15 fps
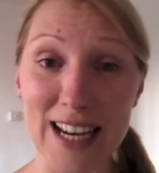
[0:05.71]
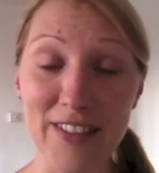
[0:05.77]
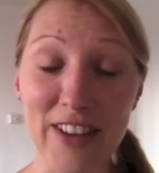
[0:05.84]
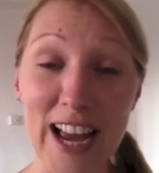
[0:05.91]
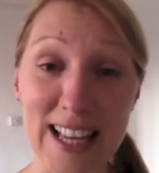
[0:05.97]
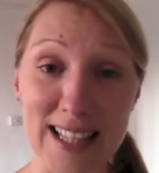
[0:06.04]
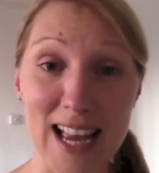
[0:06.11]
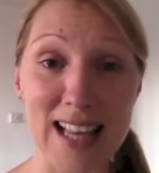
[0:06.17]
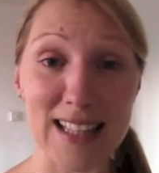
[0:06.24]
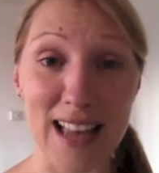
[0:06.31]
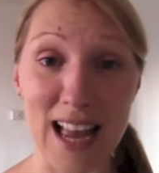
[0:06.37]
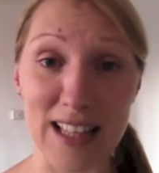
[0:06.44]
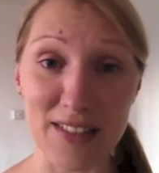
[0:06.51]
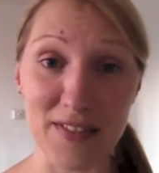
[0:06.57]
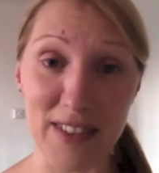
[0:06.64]
of
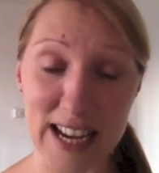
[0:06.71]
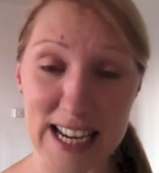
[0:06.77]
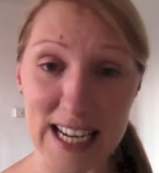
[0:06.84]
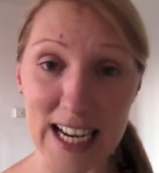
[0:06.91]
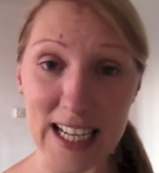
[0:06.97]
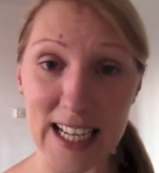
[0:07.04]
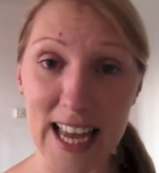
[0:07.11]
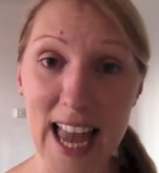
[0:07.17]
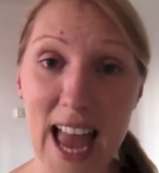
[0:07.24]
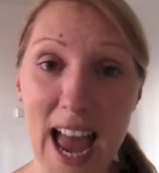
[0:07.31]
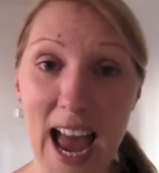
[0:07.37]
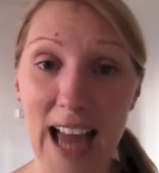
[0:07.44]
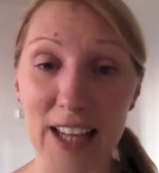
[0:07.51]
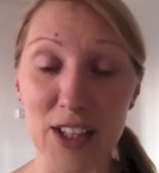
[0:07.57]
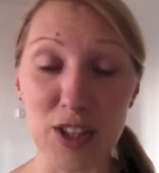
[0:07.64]
SSSVEDA,
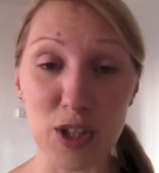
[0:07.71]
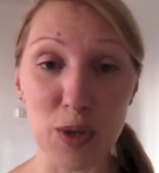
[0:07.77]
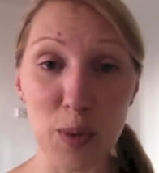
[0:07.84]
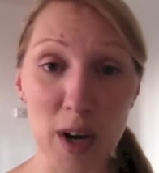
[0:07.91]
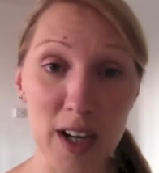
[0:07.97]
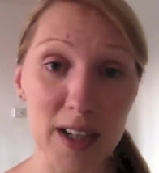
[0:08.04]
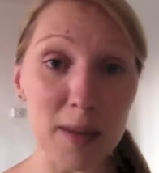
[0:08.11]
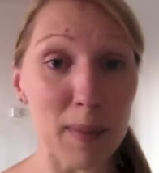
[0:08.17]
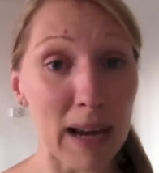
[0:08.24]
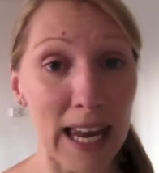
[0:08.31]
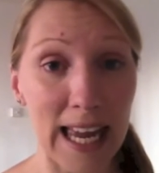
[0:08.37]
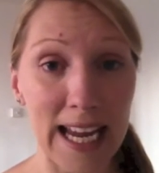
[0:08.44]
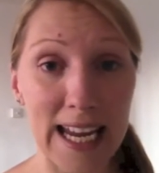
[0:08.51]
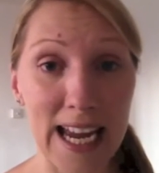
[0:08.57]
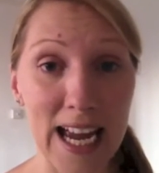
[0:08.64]
and you are going to
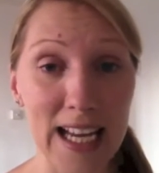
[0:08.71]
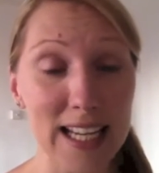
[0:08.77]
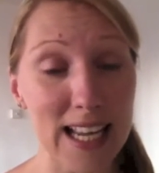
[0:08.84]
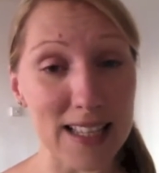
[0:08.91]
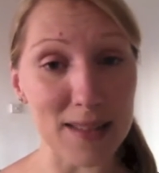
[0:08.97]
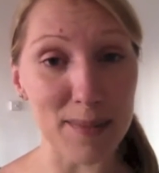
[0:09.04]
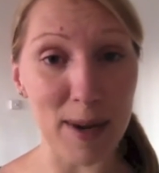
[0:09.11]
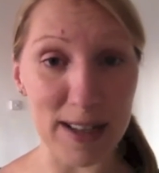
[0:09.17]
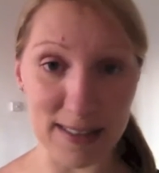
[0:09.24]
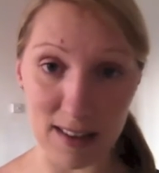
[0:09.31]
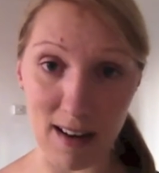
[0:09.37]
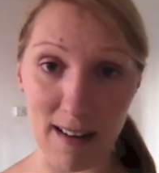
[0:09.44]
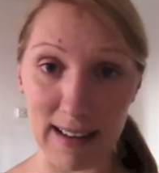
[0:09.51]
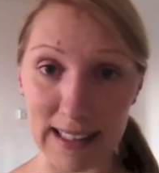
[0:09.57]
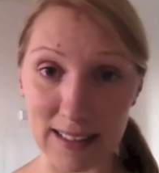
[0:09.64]
play Guess My
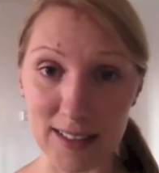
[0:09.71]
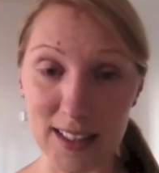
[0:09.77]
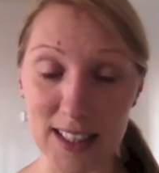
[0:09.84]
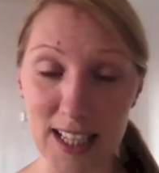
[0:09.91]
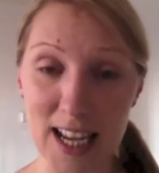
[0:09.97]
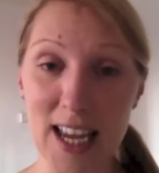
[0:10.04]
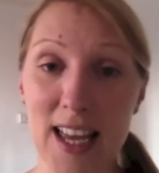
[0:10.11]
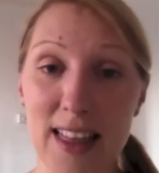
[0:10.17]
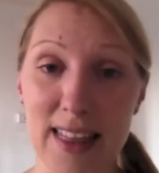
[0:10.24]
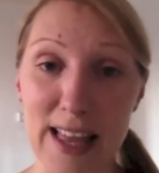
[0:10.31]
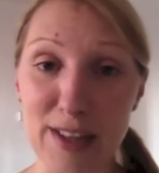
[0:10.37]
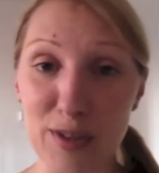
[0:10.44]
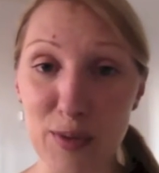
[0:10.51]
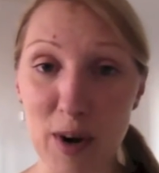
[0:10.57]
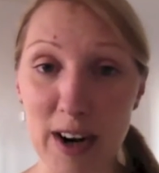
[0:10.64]
Sign.
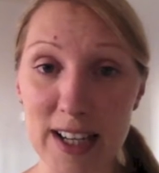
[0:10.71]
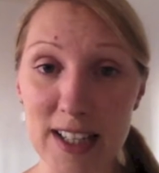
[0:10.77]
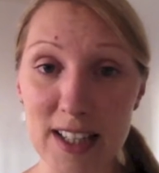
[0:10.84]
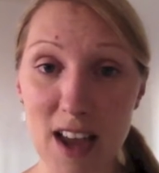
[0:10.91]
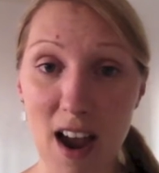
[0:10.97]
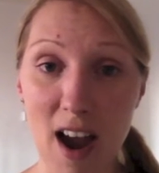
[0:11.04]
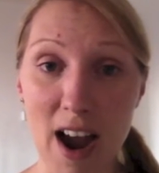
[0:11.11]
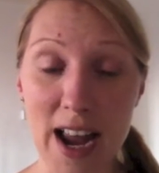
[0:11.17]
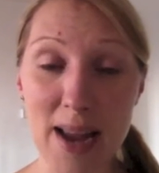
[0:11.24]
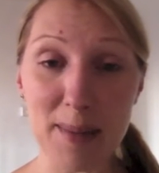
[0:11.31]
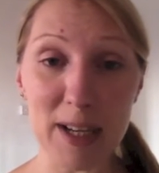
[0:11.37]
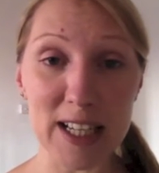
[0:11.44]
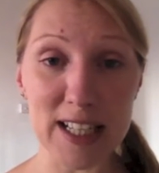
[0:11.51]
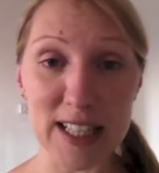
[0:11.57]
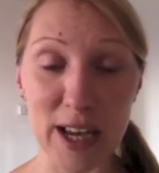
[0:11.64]
That's right, I am
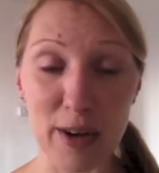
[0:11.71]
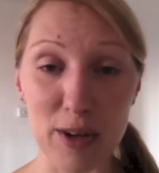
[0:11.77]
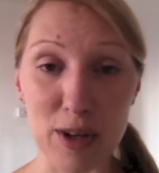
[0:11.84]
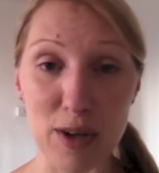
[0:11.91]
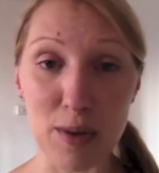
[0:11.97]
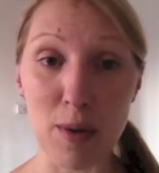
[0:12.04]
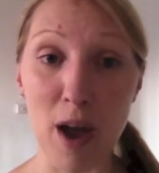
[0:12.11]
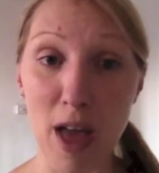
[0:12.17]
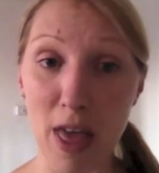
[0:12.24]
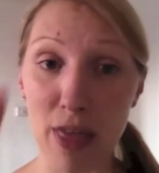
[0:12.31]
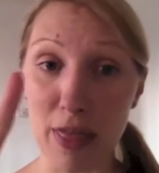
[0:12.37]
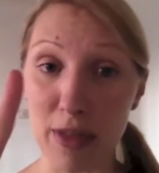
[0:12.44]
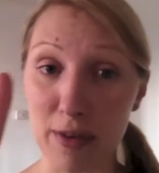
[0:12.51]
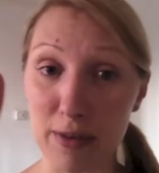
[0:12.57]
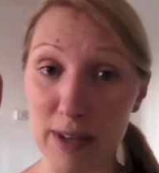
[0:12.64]
going to tell you
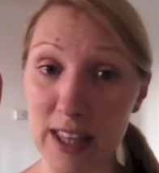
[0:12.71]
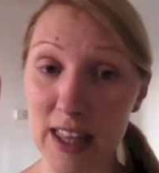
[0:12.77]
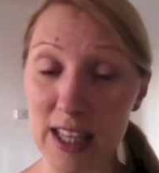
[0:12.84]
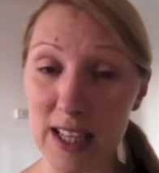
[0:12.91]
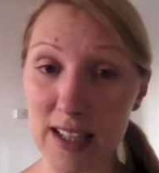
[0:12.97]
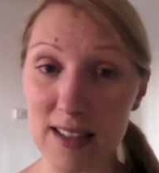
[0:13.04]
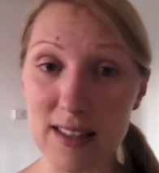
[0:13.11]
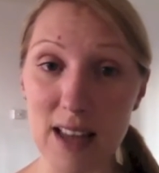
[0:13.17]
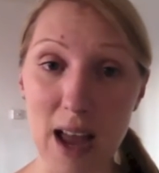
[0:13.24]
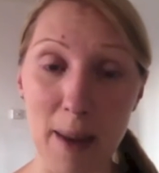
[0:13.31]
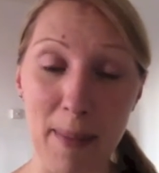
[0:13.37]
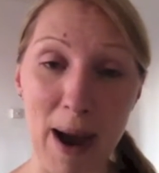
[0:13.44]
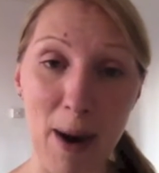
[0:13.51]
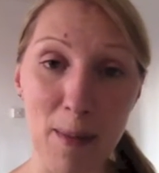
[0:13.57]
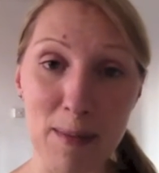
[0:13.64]
three things
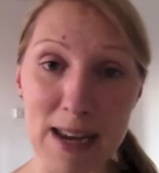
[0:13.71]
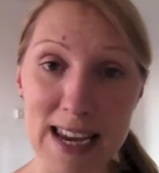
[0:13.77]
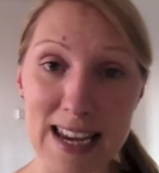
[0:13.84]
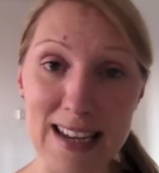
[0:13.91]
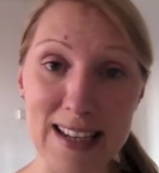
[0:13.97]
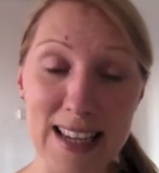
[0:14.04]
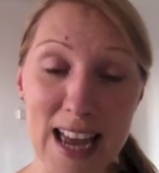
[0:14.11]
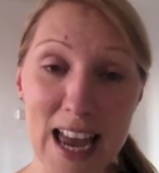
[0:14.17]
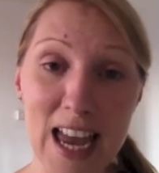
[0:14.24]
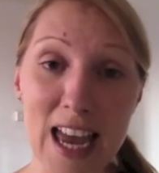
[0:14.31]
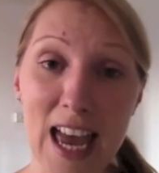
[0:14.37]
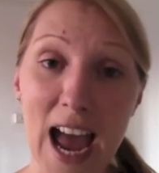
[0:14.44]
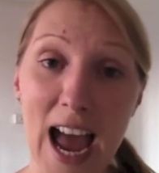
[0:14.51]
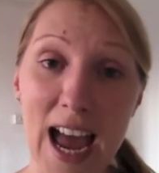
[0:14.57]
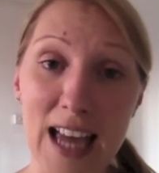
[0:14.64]
about me,
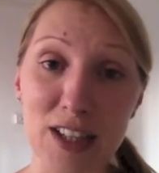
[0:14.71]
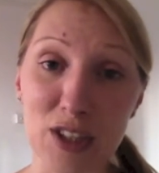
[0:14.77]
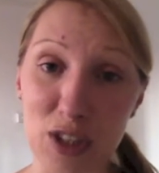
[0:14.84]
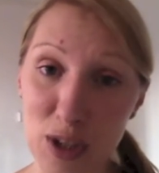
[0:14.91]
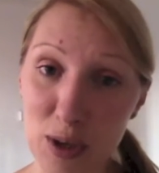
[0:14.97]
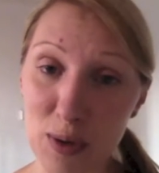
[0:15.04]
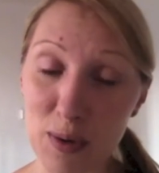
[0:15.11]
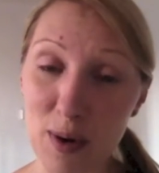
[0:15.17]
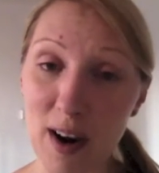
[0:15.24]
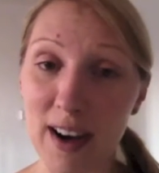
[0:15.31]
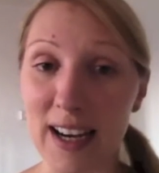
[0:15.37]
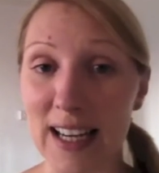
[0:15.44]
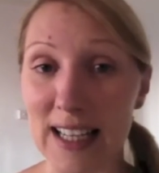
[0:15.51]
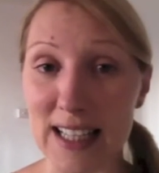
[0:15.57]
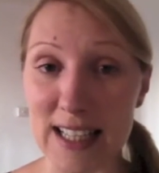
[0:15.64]
and you are
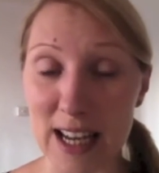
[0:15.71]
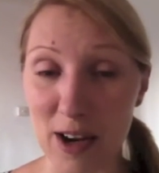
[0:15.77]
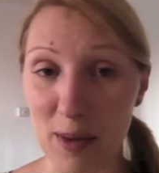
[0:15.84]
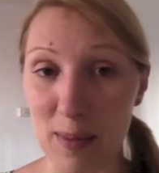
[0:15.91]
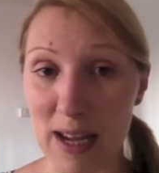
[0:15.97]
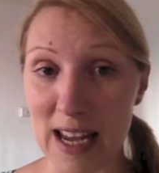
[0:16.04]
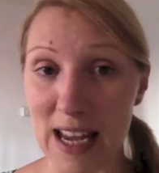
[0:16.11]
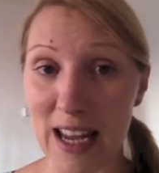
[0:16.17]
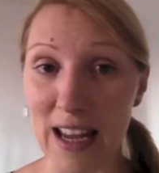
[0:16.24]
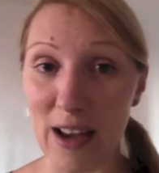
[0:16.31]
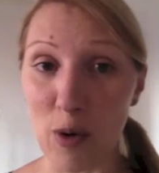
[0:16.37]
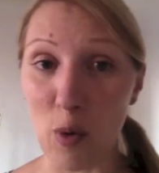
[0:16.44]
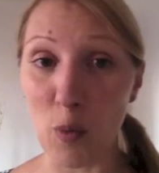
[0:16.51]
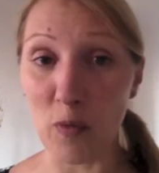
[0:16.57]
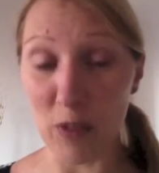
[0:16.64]
going to tell me
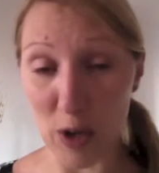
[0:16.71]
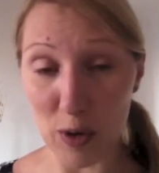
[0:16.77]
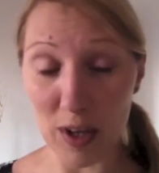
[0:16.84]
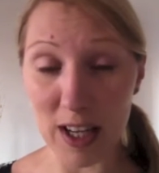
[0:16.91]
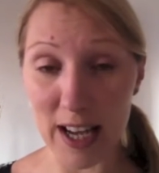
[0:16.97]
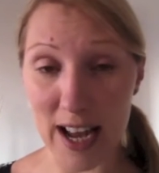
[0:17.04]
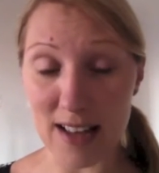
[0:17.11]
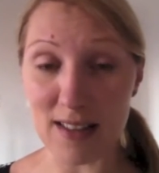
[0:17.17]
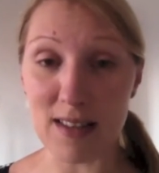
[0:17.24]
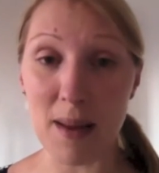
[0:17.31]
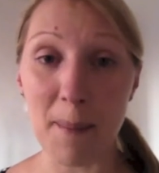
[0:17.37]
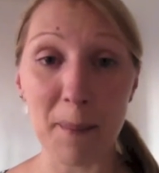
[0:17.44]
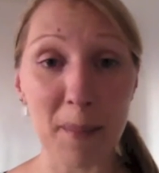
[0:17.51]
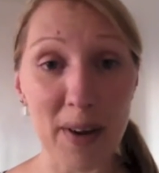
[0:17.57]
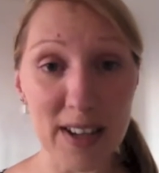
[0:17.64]
if you can guess
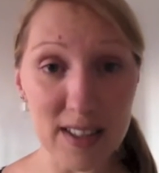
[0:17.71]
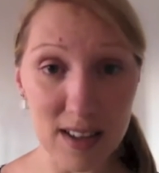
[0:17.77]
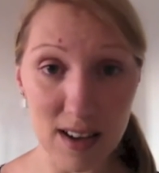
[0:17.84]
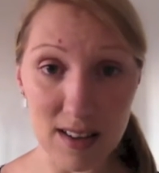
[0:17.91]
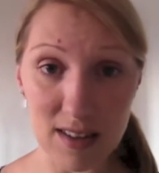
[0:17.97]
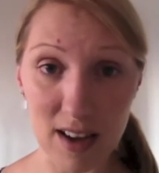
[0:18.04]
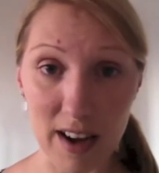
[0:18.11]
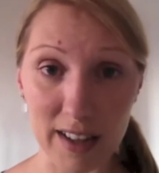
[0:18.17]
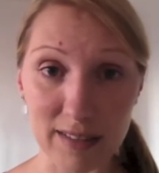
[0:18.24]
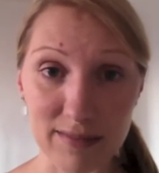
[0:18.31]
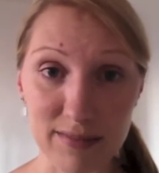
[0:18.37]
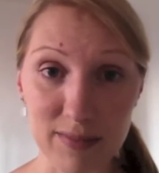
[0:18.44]
my star sign.